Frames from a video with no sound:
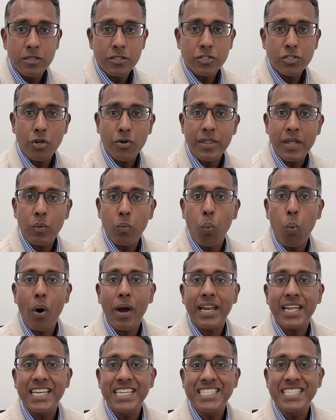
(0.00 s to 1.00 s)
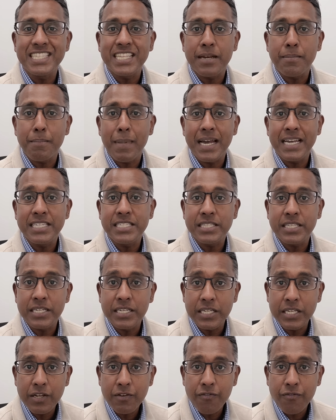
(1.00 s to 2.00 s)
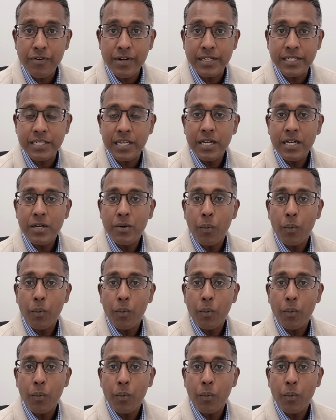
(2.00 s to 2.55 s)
So then what is it that makes the difference